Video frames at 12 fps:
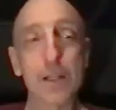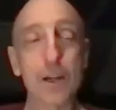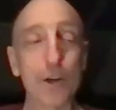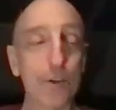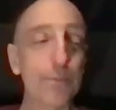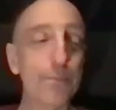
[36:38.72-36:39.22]
you
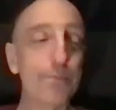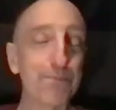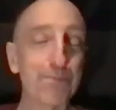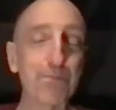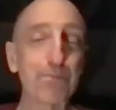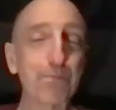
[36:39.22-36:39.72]
know,
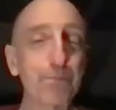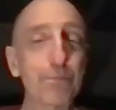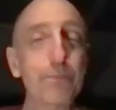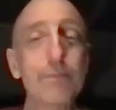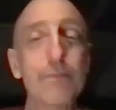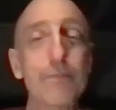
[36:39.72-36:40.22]

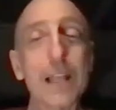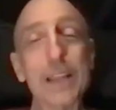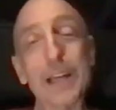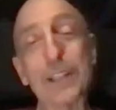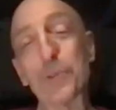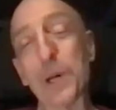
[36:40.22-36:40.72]

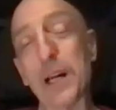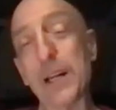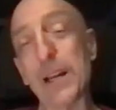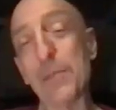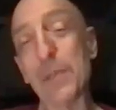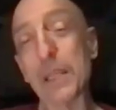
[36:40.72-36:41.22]
that's
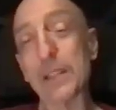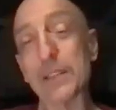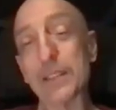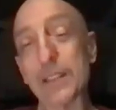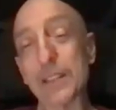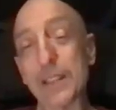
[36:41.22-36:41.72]
why,
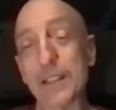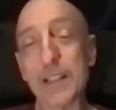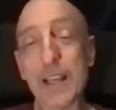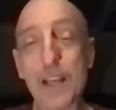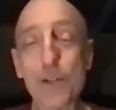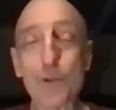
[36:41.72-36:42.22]
because the
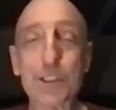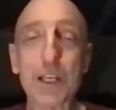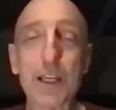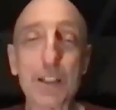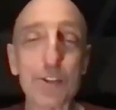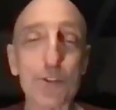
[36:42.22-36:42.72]

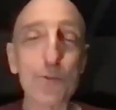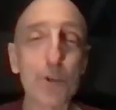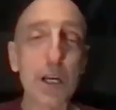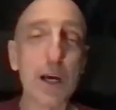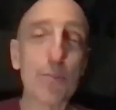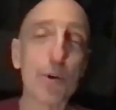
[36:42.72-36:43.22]
AUSAs
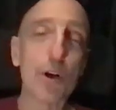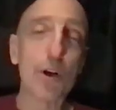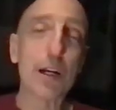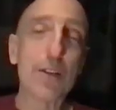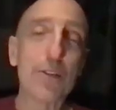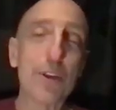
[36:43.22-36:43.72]
who got
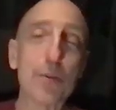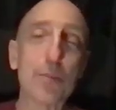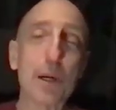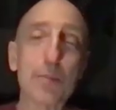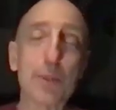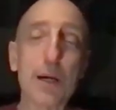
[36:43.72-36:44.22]
brought out there
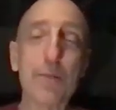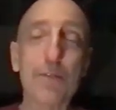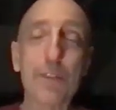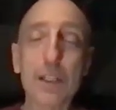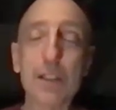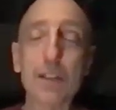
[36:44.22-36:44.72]
by
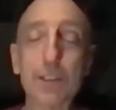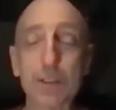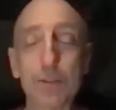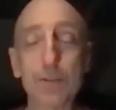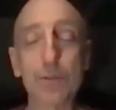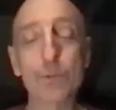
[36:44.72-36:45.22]
Bob
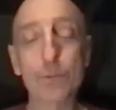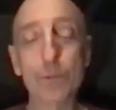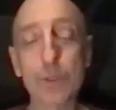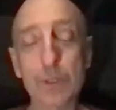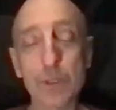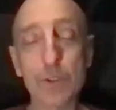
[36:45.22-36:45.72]
Fisk, who
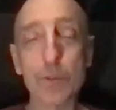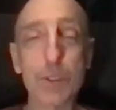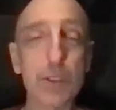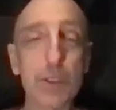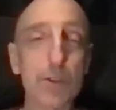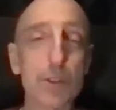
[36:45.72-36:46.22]
used to
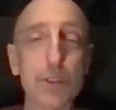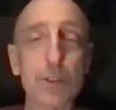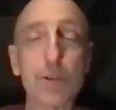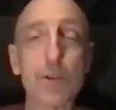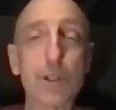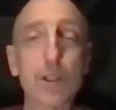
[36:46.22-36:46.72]
be the U.S.
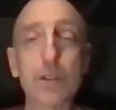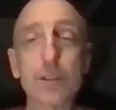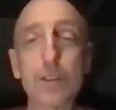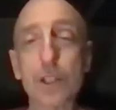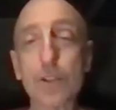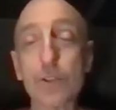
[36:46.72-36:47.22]
Attorney
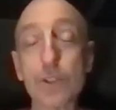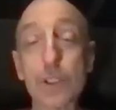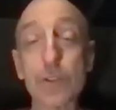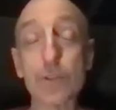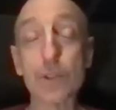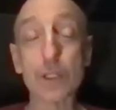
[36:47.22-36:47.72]
in the Southern
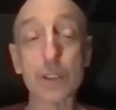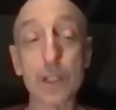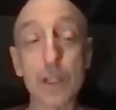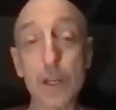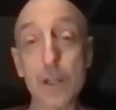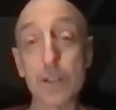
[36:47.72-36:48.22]
District,
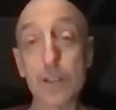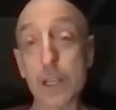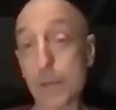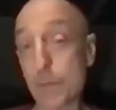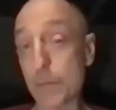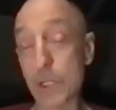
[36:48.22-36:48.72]

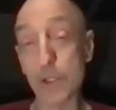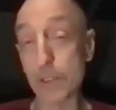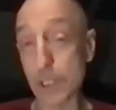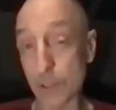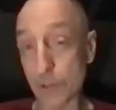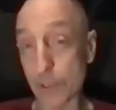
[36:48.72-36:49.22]
same
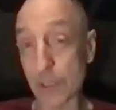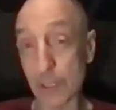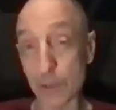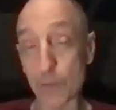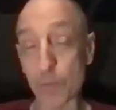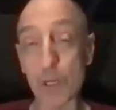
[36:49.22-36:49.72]
Southern District
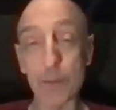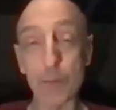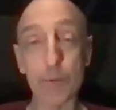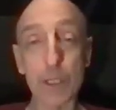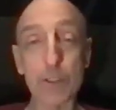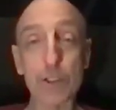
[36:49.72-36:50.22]
that's
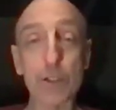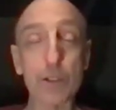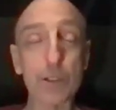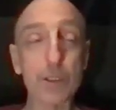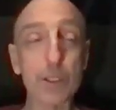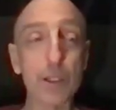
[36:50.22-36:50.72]

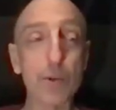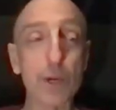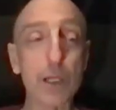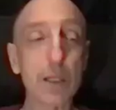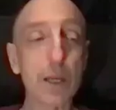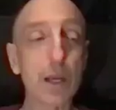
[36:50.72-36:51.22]
prosecuting Diddy
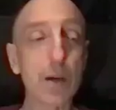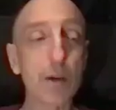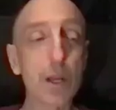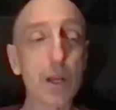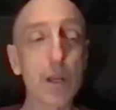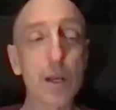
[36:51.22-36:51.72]
right now,